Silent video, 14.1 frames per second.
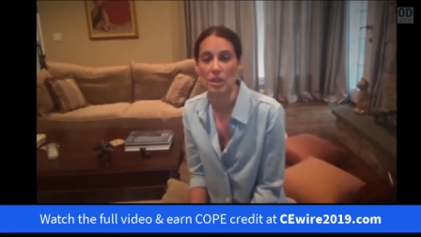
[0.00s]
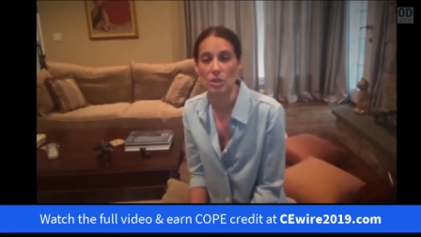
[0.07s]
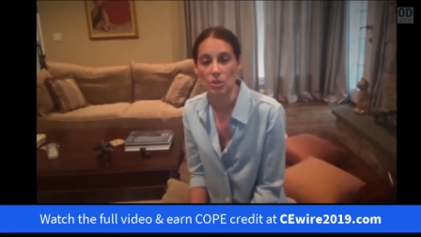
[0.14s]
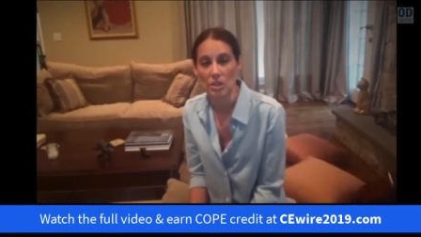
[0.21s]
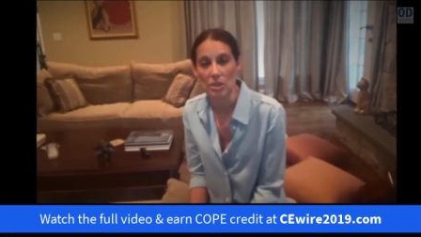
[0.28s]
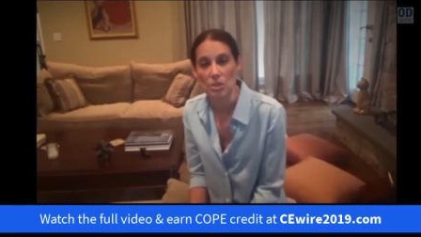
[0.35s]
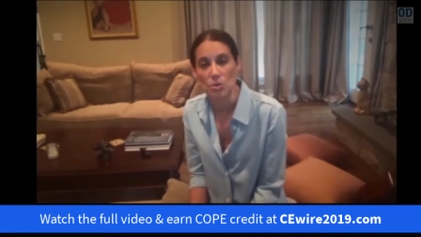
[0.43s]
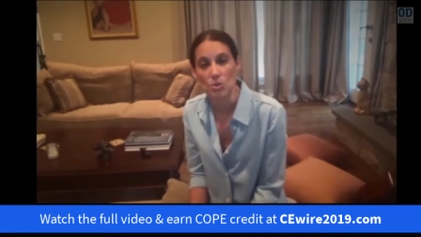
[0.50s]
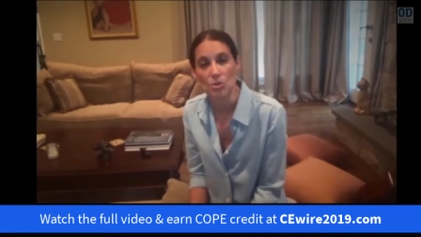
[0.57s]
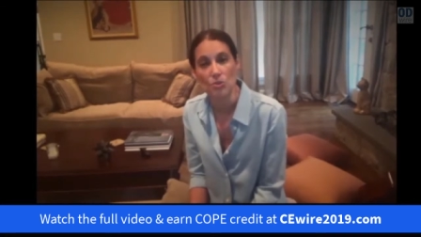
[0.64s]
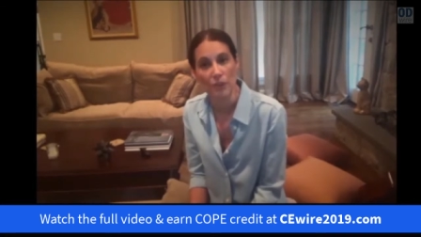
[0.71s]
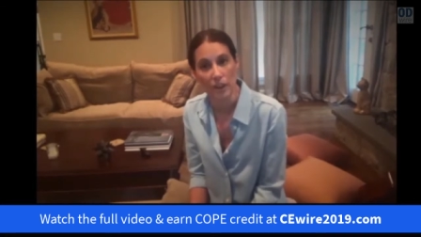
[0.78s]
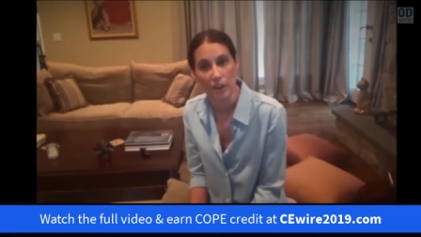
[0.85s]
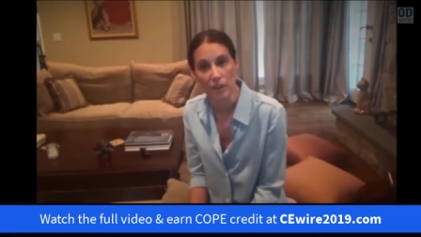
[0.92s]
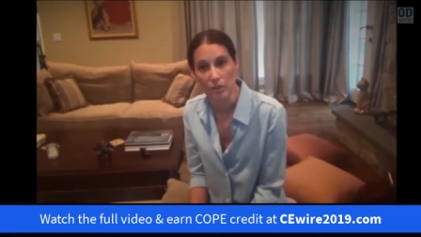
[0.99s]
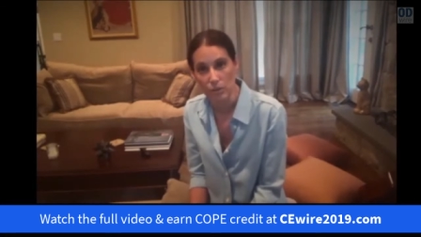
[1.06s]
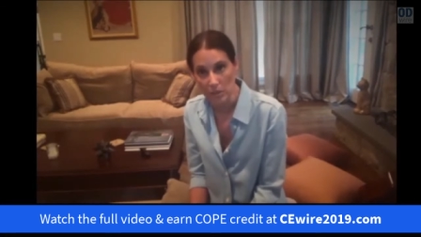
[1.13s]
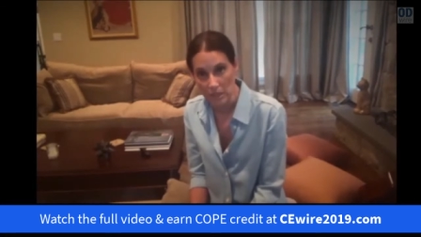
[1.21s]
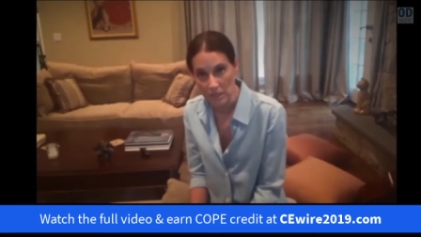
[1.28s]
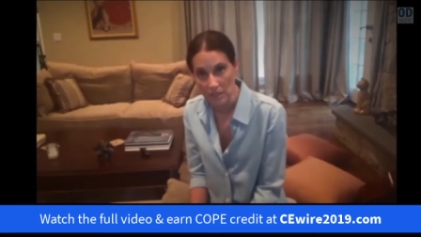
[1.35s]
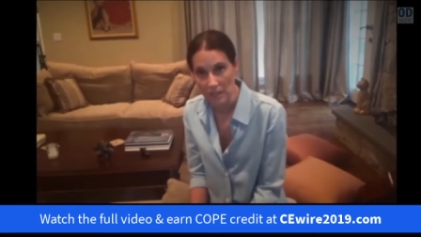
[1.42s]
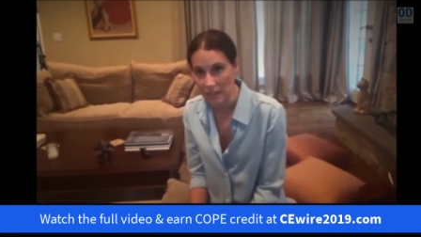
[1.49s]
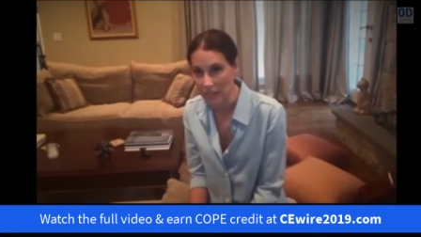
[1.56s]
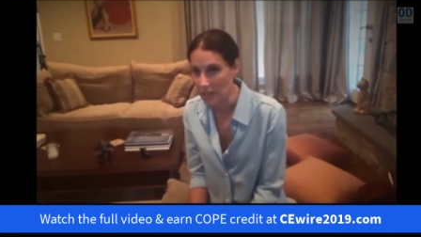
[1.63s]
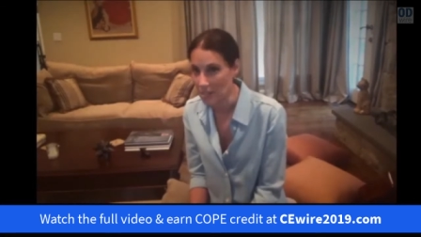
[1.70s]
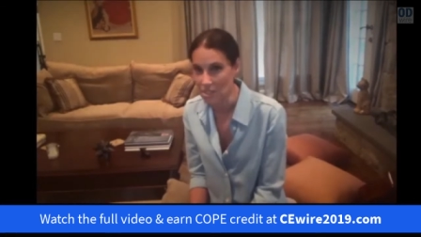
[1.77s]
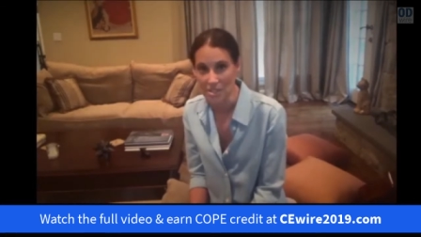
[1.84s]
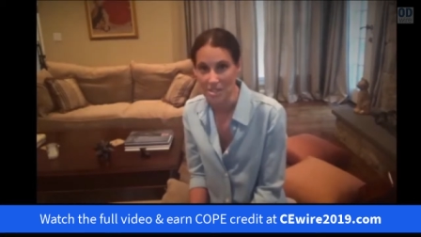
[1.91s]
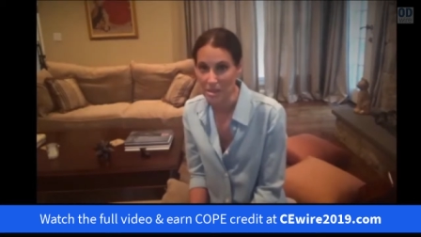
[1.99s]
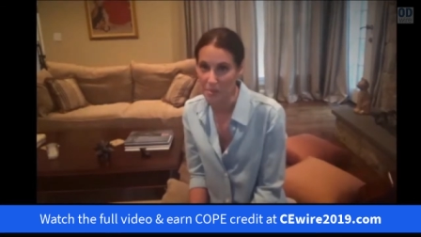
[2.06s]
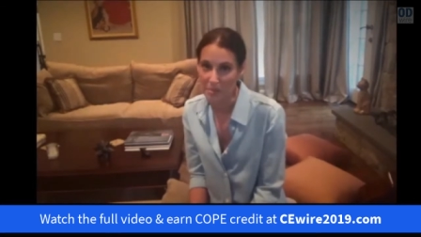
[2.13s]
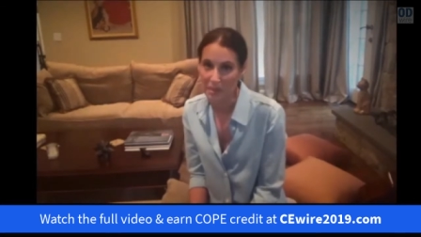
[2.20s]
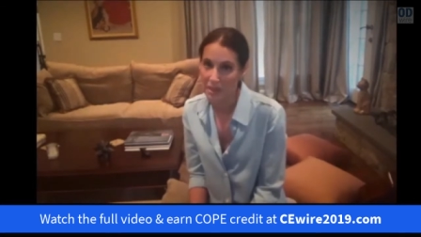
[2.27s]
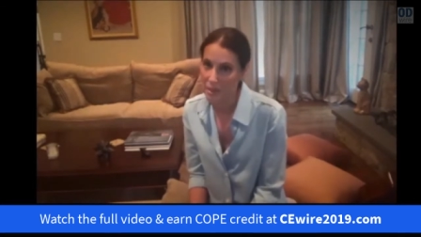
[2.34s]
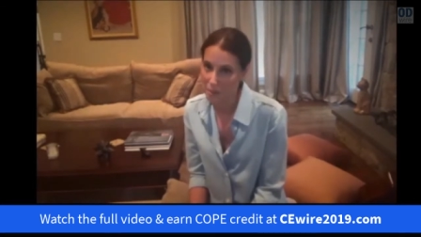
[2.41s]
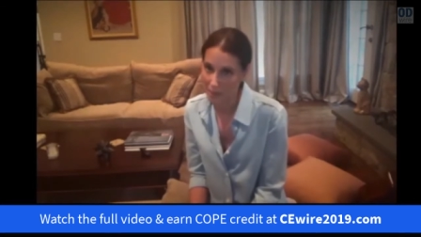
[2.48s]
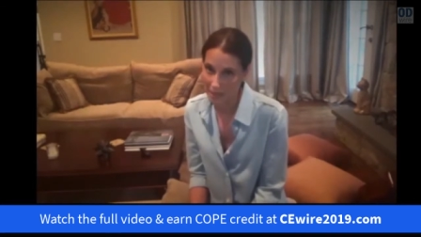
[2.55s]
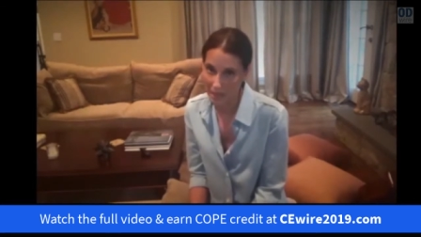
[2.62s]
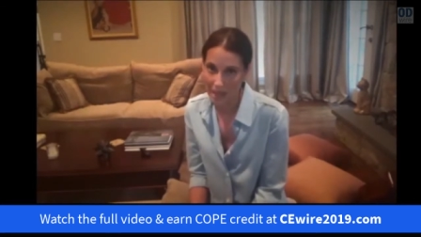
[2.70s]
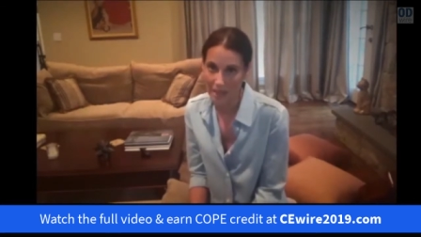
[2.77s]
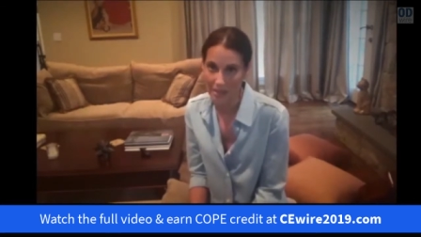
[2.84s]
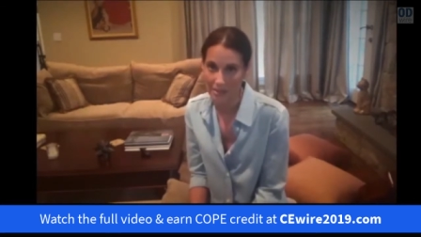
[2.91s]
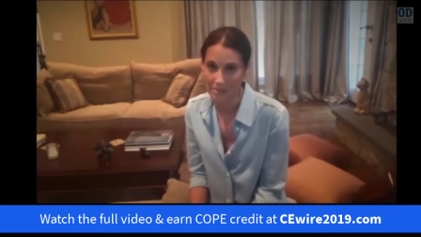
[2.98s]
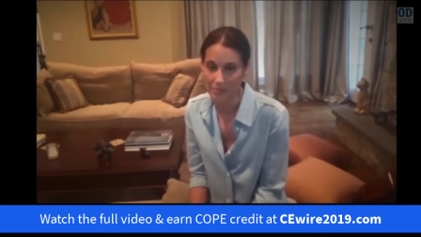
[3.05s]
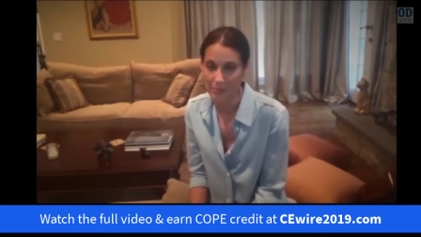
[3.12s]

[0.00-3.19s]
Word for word: knew that this was very real and not just something in my head.